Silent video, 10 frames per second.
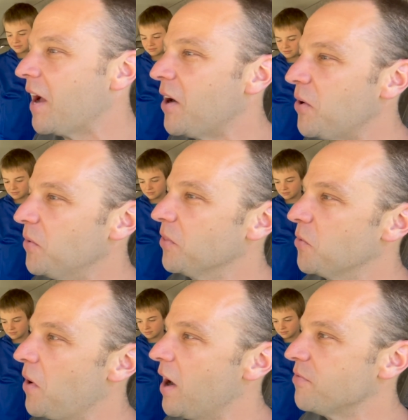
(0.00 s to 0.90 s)
how the
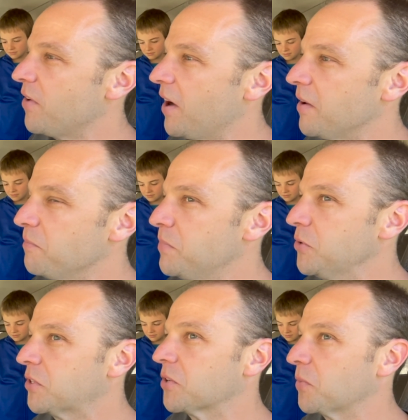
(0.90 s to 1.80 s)
Wi-Fi
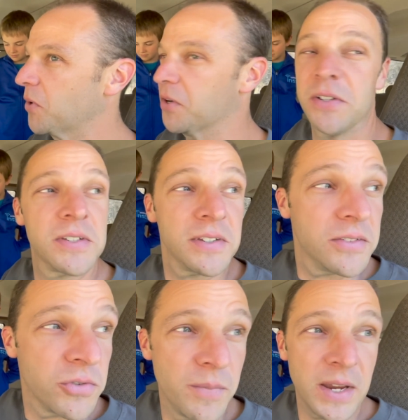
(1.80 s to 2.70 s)
booster works
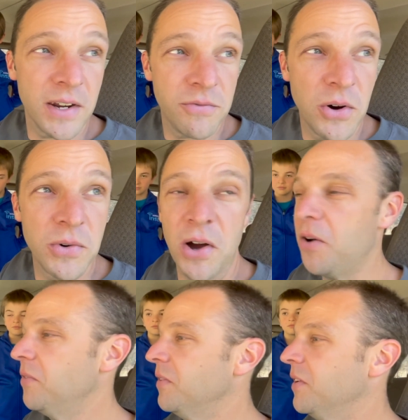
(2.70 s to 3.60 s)
for making a phone call.